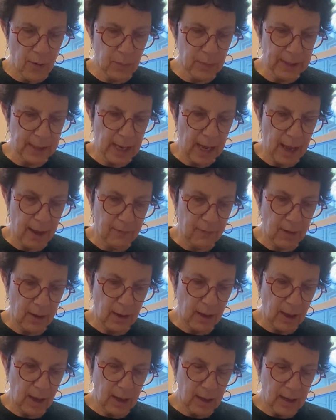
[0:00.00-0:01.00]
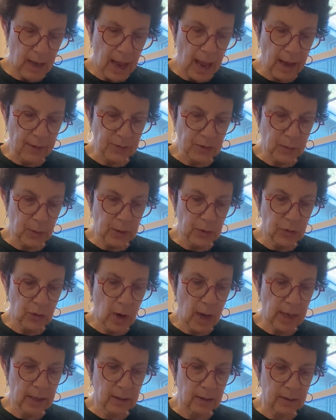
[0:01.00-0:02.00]
we'd have half square
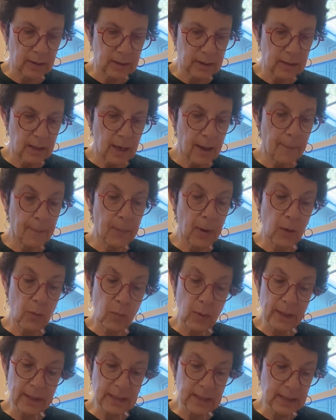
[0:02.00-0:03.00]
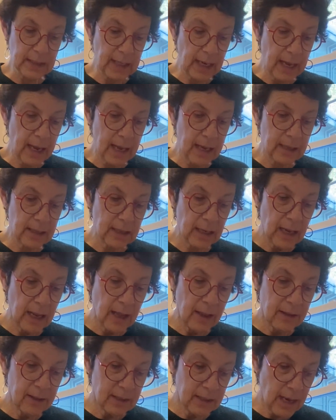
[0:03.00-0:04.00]
triangles. But once again,
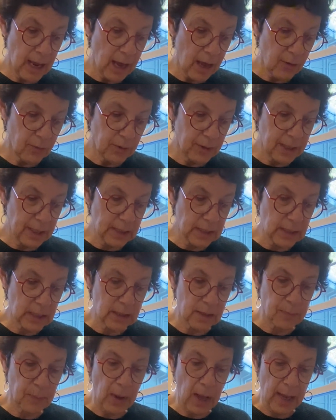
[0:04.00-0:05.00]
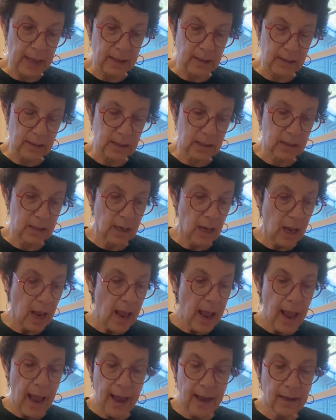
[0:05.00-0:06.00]
now this is bias.
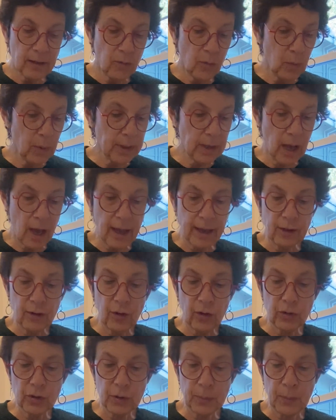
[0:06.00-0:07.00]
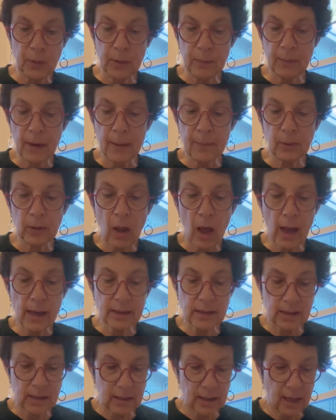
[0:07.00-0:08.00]
And when I go to put my
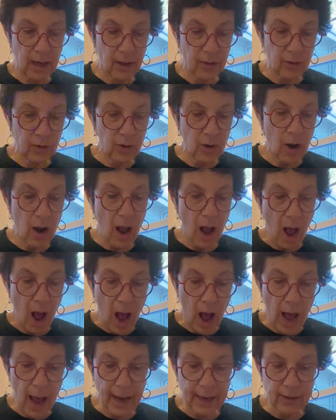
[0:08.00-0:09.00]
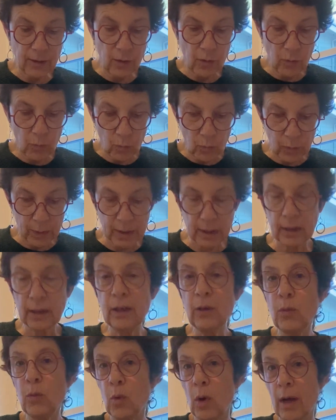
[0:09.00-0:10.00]
blocks together, I don't
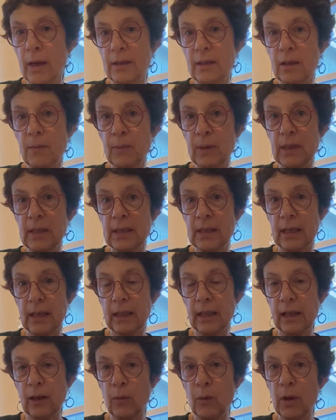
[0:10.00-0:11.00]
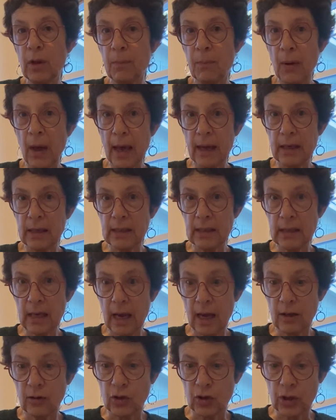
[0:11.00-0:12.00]
really want to be dealing with bias
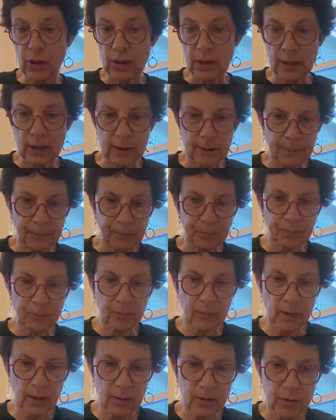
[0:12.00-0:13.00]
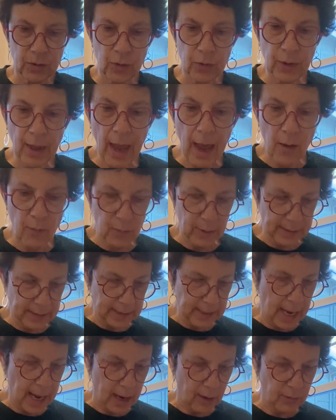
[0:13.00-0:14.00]
edges. So that
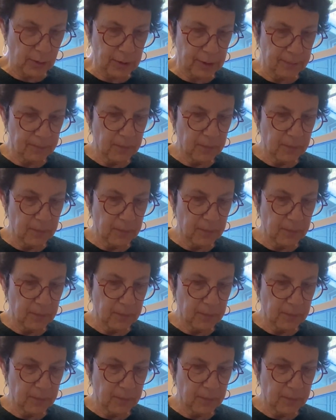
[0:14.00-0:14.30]
one's out.